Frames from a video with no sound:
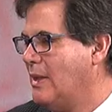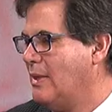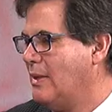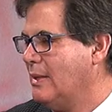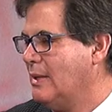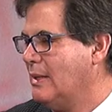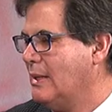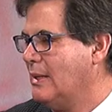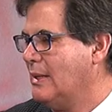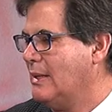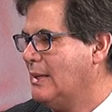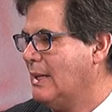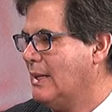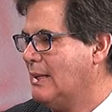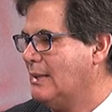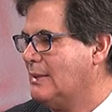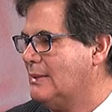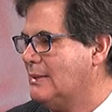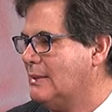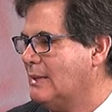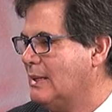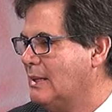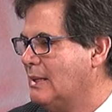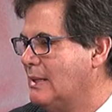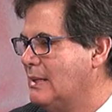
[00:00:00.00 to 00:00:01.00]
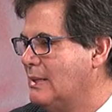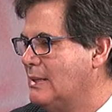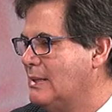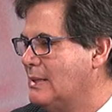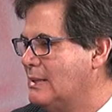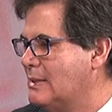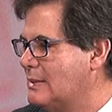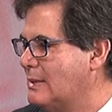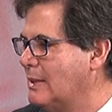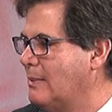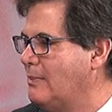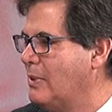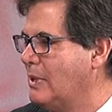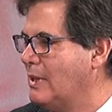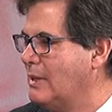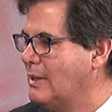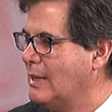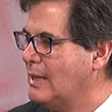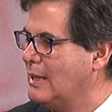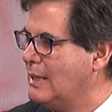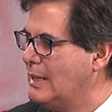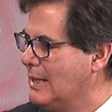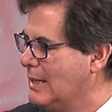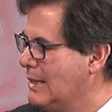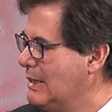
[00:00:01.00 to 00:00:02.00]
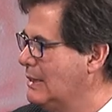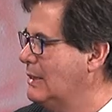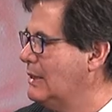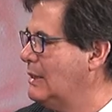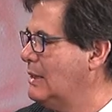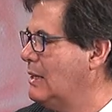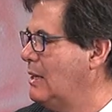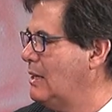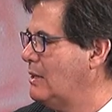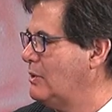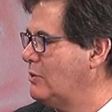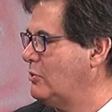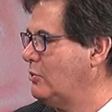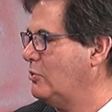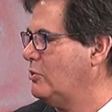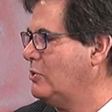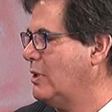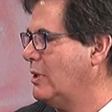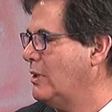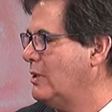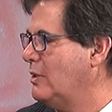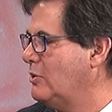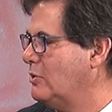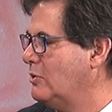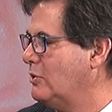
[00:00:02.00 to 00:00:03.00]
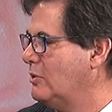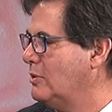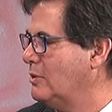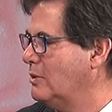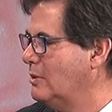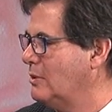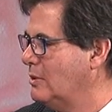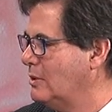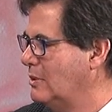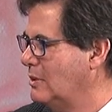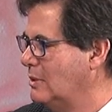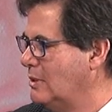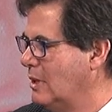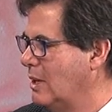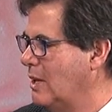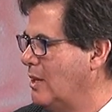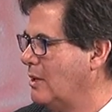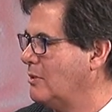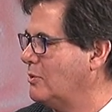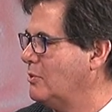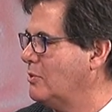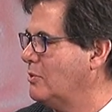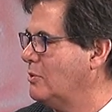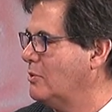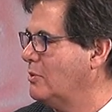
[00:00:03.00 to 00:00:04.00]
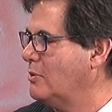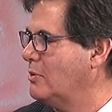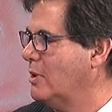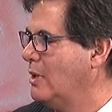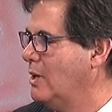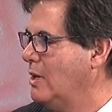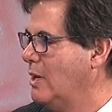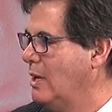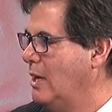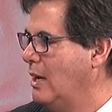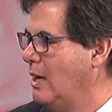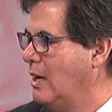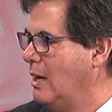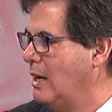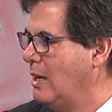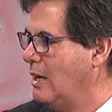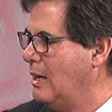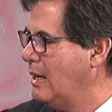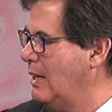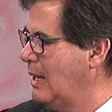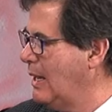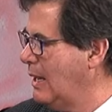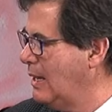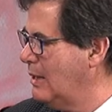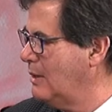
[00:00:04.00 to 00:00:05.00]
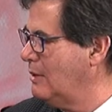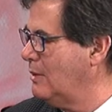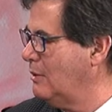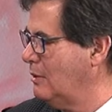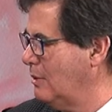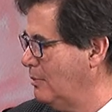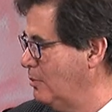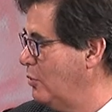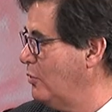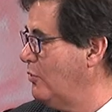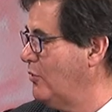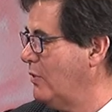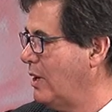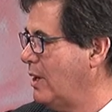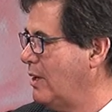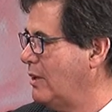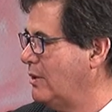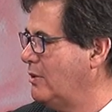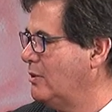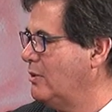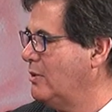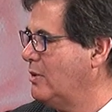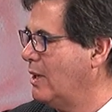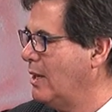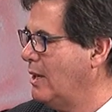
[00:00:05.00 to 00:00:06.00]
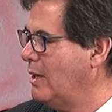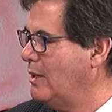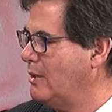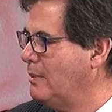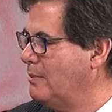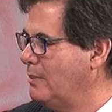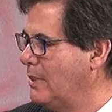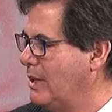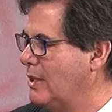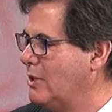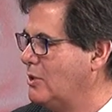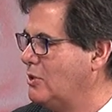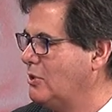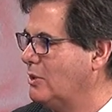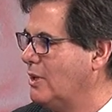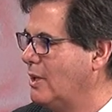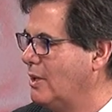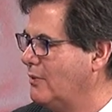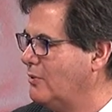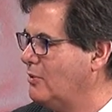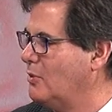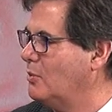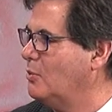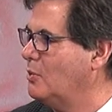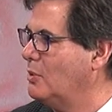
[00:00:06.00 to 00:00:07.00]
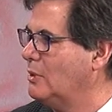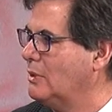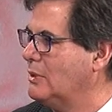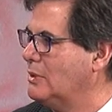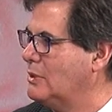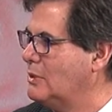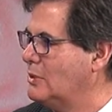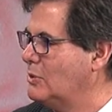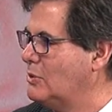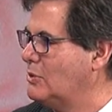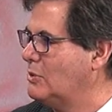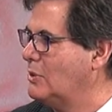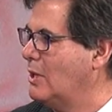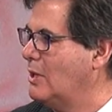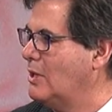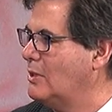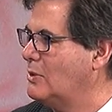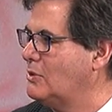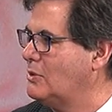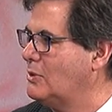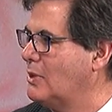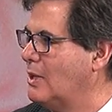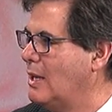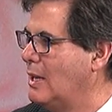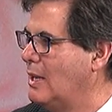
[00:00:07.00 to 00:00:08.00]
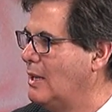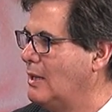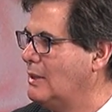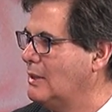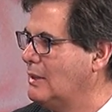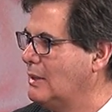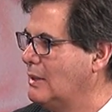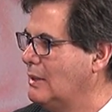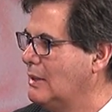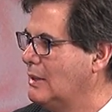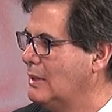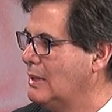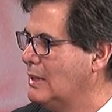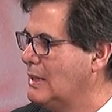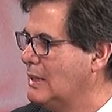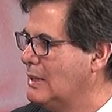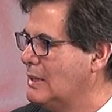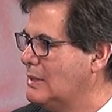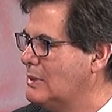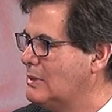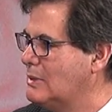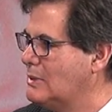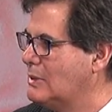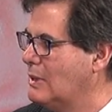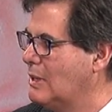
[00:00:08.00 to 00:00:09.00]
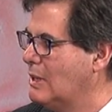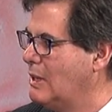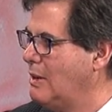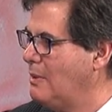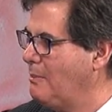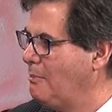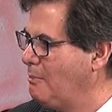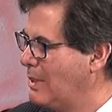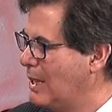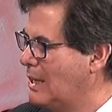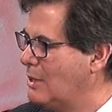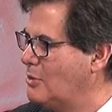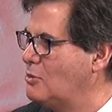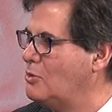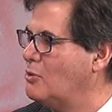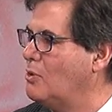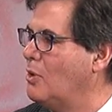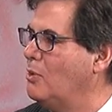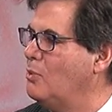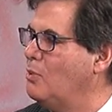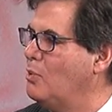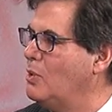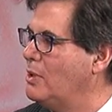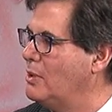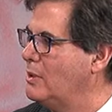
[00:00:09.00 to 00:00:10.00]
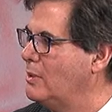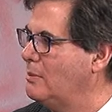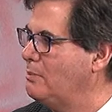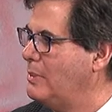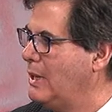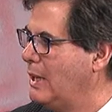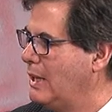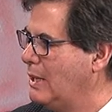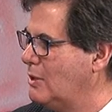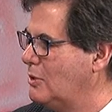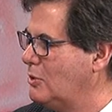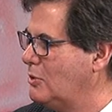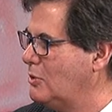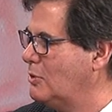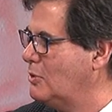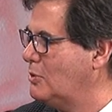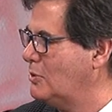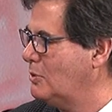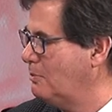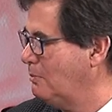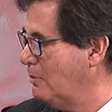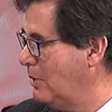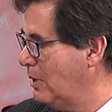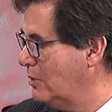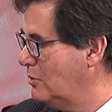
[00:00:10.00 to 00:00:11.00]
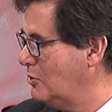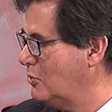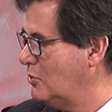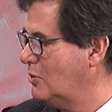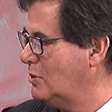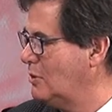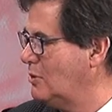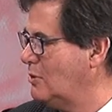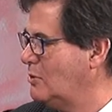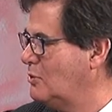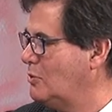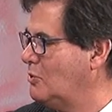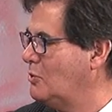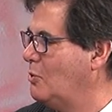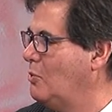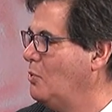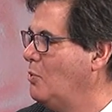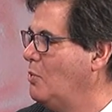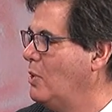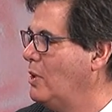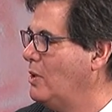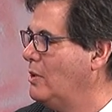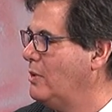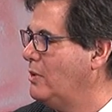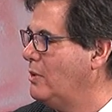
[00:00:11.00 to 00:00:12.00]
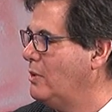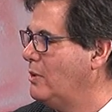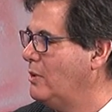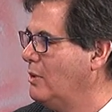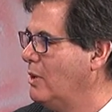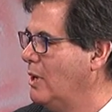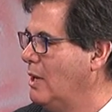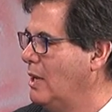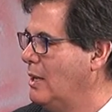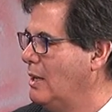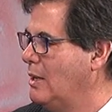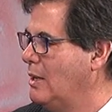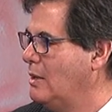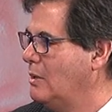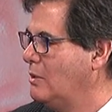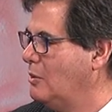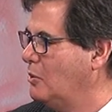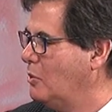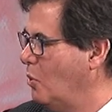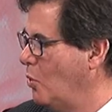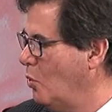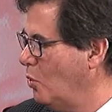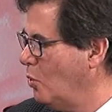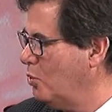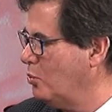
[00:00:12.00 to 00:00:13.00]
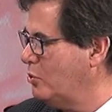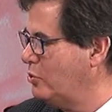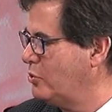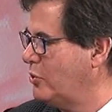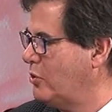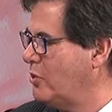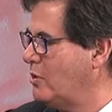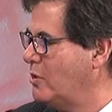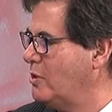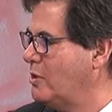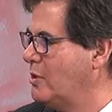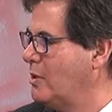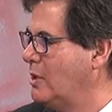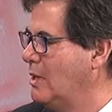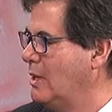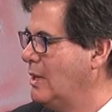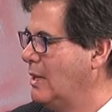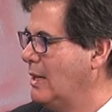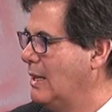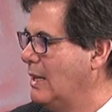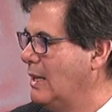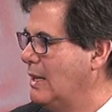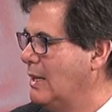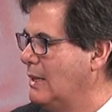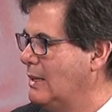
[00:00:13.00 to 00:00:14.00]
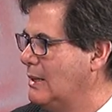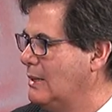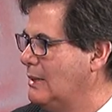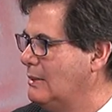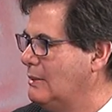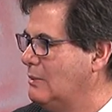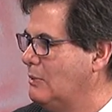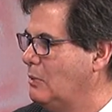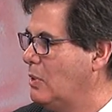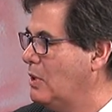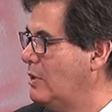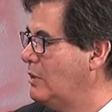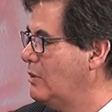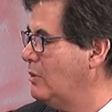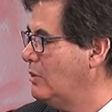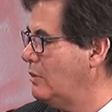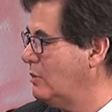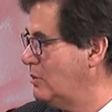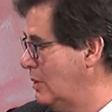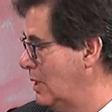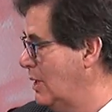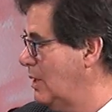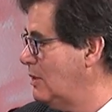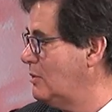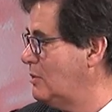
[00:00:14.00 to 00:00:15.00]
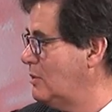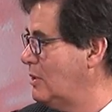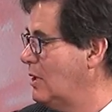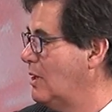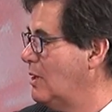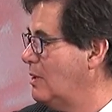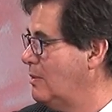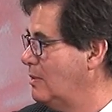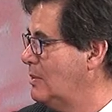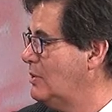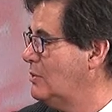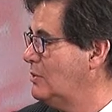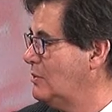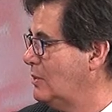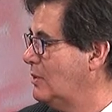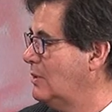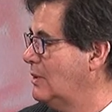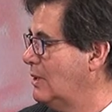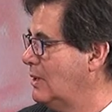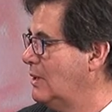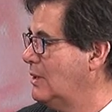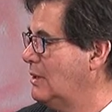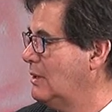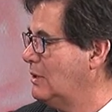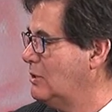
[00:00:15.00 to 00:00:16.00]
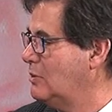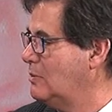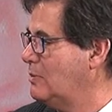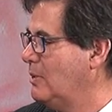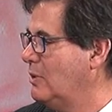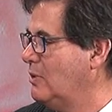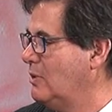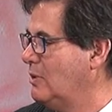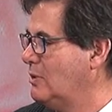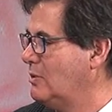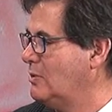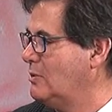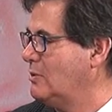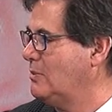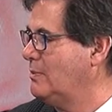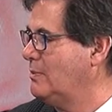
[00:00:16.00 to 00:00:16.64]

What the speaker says: think that it's something that in the consultation, the doctor and the provider and the patient have to really discuss, and it is based on what the patient's budget is, what their goals are, and what their downtime is that they can experience.